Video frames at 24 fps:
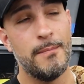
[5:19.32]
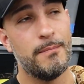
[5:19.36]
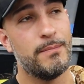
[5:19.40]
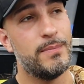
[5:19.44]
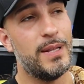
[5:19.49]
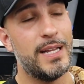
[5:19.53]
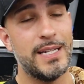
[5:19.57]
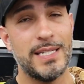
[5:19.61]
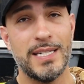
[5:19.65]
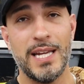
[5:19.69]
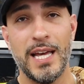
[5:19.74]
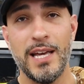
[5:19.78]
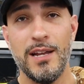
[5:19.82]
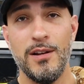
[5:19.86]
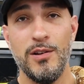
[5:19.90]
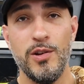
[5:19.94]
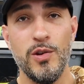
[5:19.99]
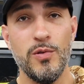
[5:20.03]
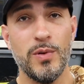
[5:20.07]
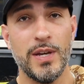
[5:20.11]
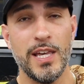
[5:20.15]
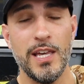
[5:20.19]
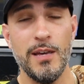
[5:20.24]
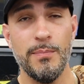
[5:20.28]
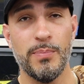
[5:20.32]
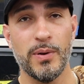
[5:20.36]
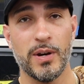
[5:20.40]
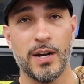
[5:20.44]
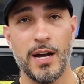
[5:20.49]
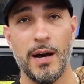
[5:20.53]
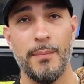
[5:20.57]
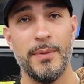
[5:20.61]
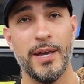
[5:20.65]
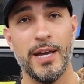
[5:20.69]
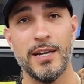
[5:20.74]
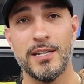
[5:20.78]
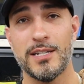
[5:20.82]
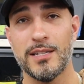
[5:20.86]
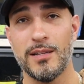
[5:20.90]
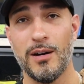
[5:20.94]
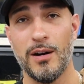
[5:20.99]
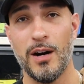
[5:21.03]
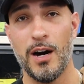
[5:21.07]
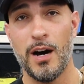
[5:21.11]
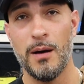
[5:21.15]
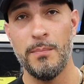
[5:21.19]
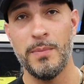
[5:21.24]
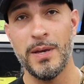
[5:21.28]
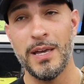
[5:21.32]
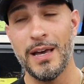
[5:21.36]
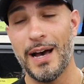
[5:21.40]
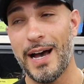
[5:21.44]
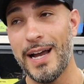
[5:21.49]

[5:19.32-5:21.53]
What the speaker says: let's say, a new keeper coming into the hobby,